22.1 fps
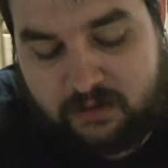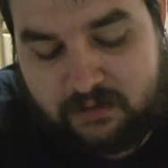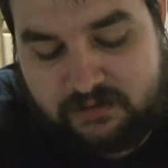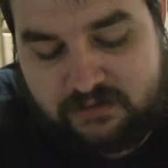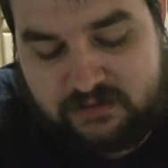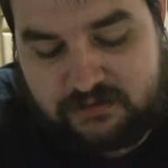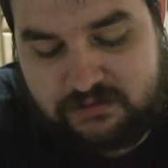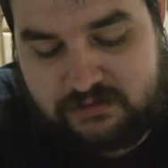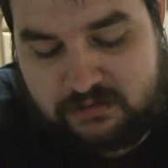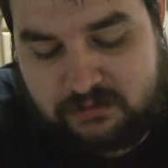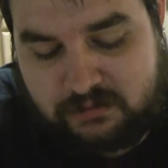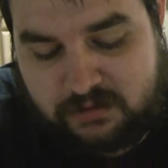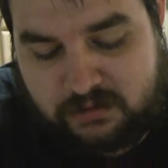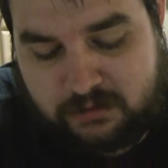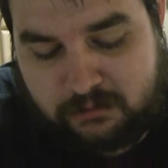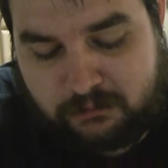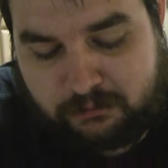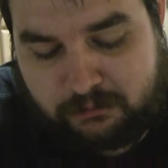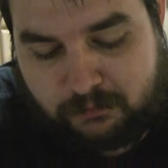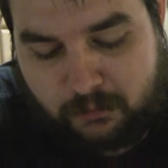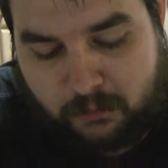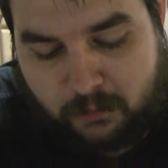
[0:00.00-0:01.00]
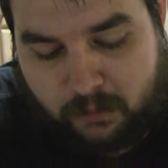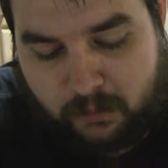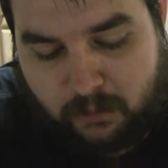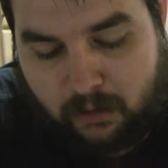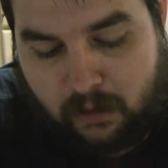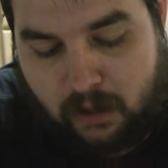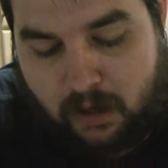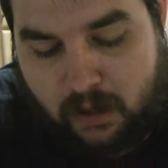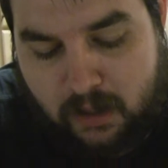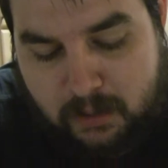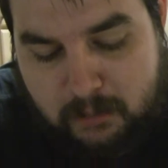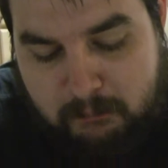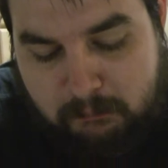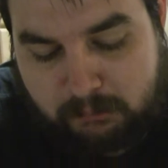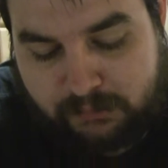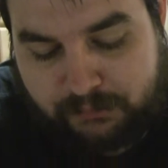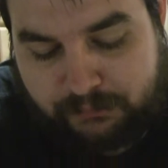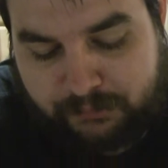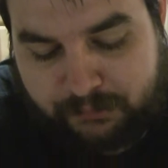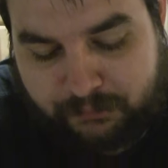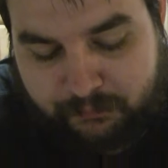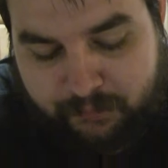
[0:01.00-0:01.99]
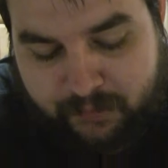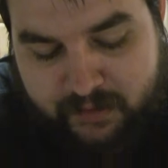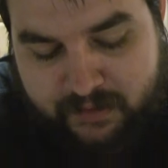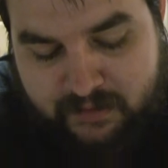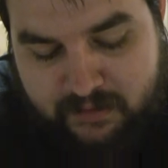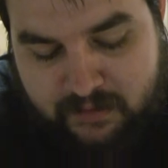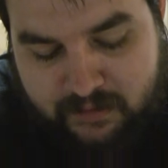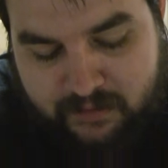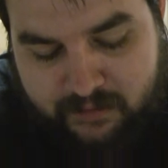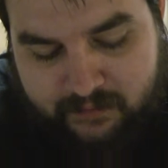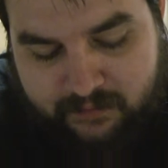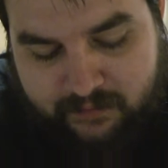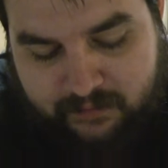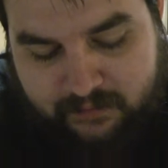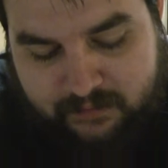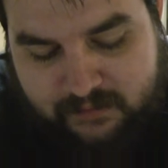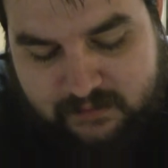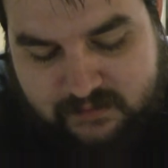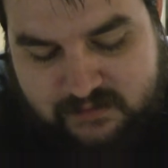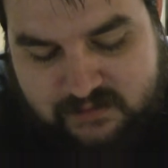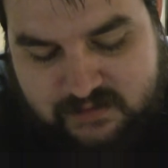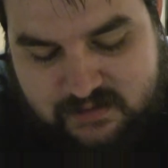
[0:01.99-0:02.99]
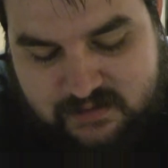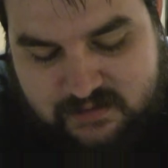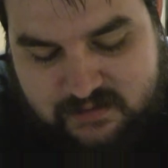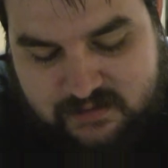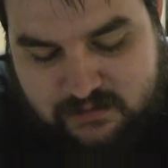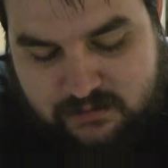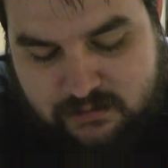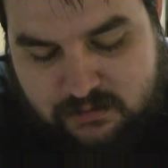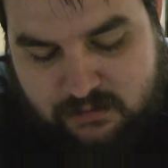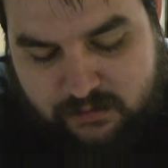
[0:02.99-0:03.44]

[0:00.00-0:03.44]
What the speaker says: It's a 2/2 for blue and a red, and it says